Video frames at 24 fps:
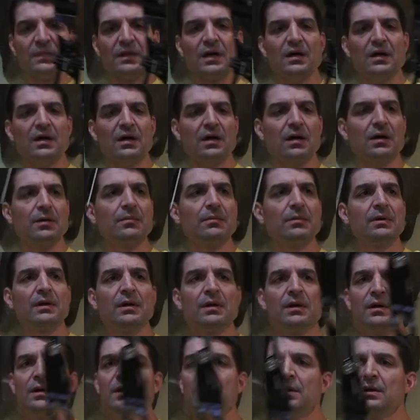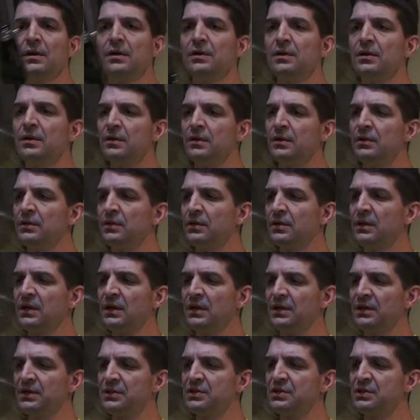you
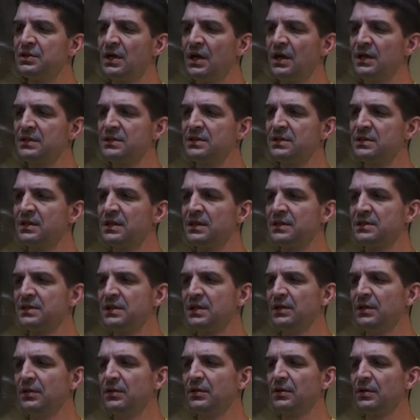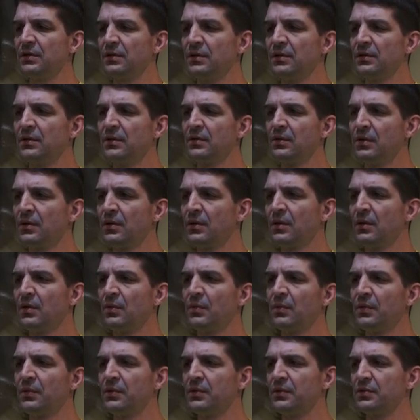can adjust the tiller
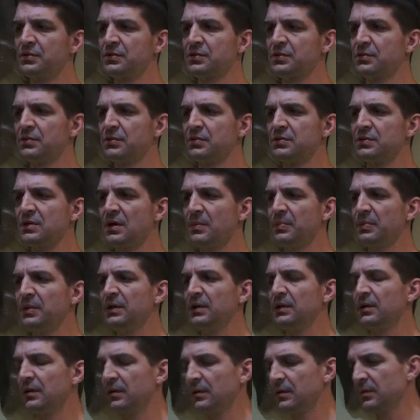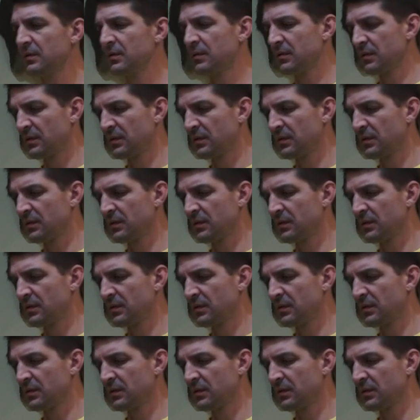with your screws up here.